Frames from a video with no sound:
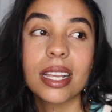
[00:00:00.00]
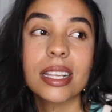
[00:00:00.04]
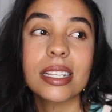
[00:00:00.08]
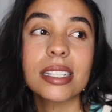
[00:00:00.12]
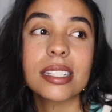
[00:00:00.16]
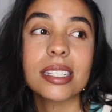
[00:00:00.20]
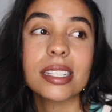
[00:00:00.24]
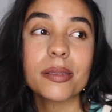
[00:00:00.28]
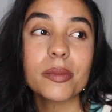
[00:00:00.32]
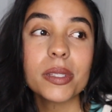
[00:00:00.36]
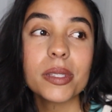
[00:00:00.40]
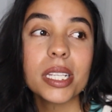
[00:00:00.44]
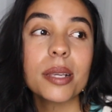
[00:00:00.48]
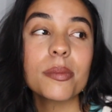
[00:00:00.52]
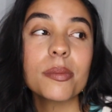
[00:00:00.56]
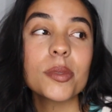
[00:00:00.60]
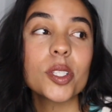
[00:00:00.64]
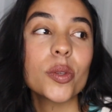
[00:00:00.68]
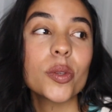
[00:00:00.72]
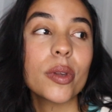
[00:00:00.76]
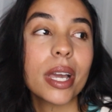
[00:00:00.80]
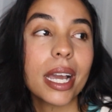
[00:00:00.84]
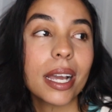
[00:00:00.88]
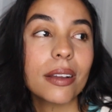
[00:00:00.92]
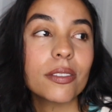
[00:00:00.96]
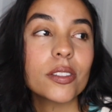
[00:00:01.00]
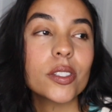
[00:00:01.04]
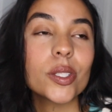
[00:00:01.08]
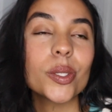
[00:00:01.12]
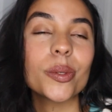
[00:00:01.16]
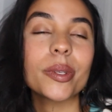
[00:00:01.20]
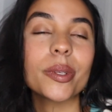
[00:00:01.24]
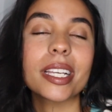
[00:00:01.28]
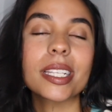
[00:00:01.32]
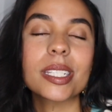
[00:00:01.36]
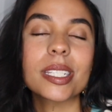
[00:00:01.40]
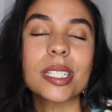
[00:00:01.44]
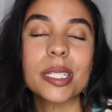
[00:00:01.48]
Sometimes you have to
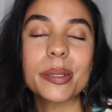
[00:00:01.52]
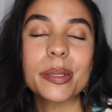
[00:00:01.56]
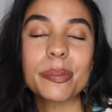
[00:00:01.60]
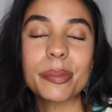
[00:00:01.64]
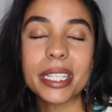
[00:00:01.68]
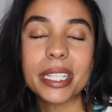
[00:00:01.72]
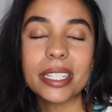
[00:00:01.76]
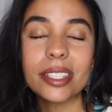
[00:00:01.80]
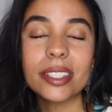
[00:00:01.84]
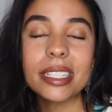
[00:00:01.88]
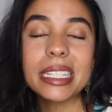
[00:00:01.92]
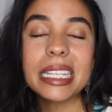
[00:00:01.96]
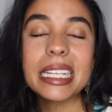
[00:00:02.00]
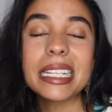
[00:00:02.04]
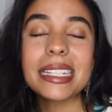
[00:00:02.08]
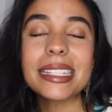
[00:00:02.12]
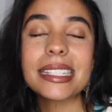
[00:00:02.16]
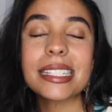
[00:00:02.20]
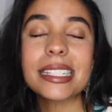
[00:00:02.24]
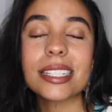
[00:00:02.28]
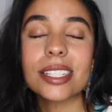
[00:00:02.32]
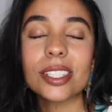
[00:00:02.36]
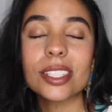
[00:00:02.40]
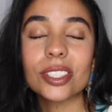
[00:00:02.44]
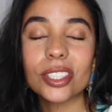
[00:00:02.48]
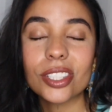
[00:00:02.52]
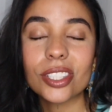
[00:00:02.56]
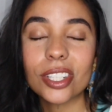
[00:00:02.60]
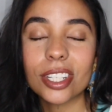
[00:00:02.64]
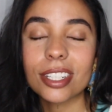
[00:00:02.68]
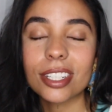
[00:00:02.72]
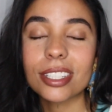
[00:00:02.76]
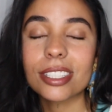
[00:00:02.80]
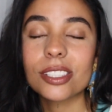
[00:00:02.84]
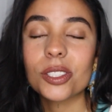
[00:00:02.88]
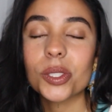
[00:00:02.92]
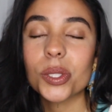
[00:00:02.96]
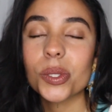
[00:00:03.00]
experience the
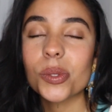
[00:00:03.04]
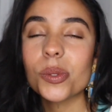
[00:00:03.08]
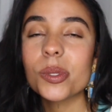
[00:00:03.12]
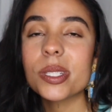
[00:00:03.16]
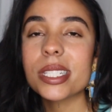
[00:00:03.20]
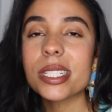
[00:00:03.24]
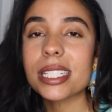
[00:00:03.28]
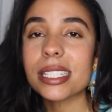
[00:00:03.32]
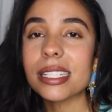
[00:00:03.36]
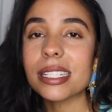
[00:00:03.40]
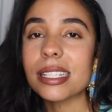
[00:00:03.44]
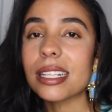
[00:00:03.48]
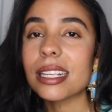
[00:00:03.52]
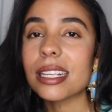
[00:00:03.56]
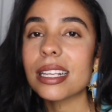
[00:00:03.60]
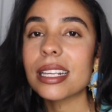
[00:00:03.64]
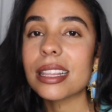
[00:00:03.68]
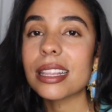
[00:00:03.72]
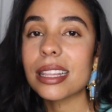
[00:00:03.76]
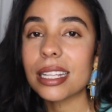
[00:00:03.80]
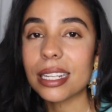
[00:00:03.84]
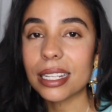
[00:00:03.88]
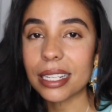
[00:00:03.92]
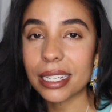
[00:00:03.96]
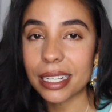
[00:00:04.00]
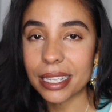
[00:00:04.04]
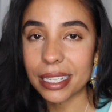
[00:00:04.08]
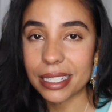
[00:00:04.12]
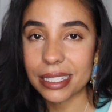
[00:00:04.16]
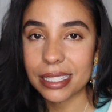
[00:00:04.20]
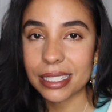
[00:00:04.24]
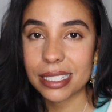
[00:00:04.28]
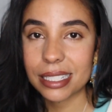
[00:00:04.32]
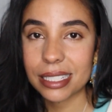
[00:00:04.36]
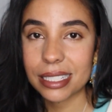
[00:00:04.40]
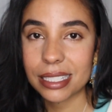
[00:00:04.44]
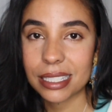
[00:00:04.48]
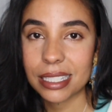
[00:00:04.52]
dark to see the
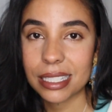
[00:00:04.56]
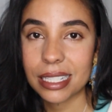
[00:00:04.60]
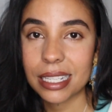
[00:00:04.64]
light.